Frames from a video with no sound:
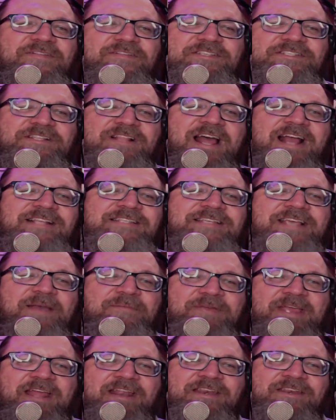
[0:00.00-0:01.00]
slides
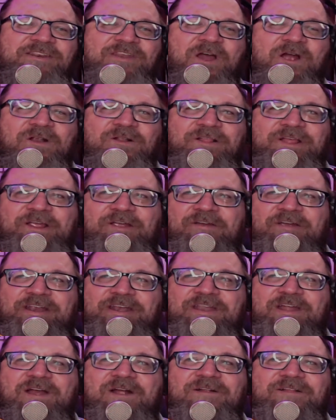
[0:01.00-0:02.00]
kept getting gnarlier and
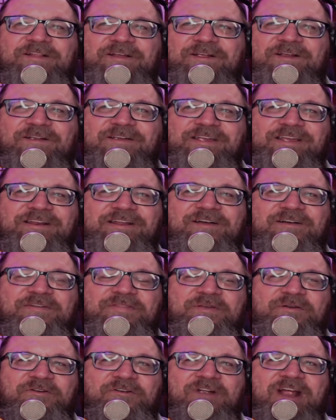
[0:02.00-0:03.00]
gnarlier, and
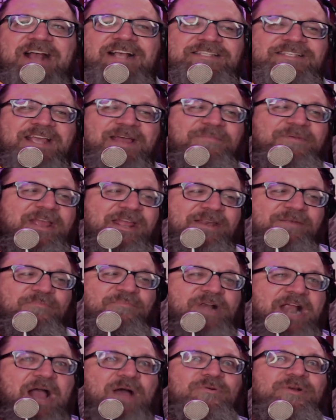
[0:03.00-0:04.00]
the grass kept getting
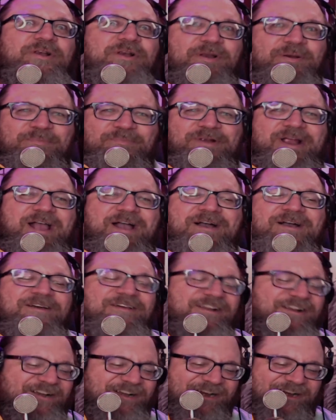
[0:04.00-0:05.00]
browner and
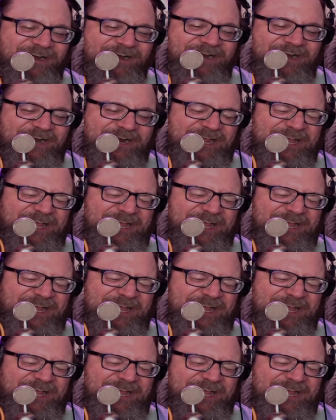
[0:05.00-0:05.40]
browner.